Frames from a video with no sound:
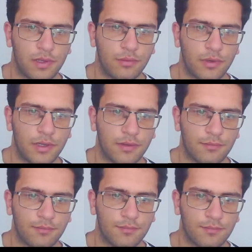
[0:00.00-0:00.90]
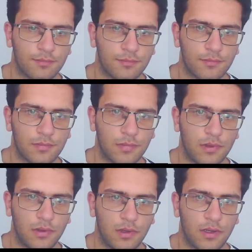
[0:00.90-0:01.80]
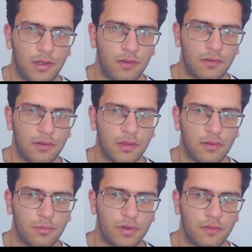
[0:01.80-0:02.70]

But why? He isn't even